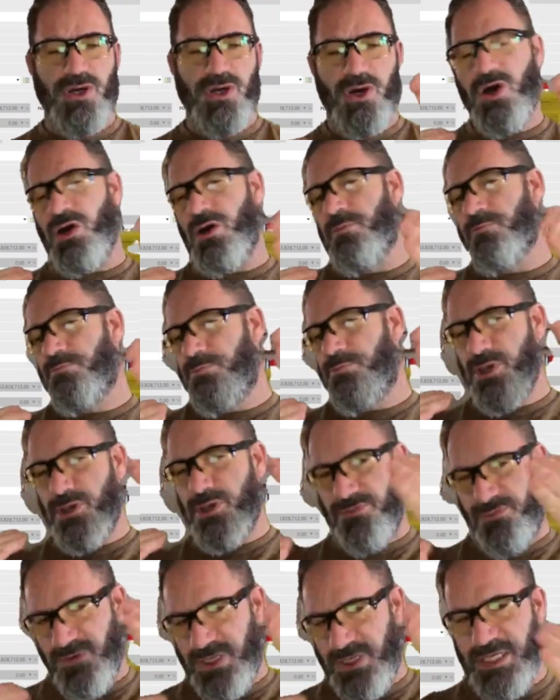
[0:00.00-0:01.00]
are
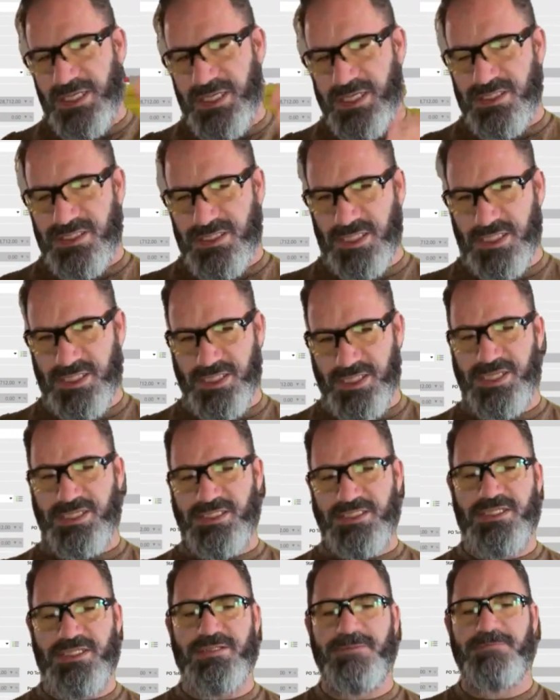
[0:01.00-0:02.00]
perfectly
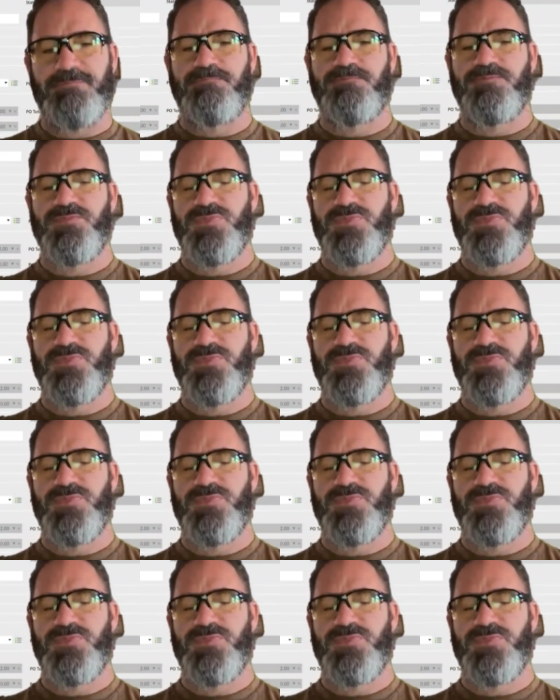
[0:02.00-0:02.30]
interconnected,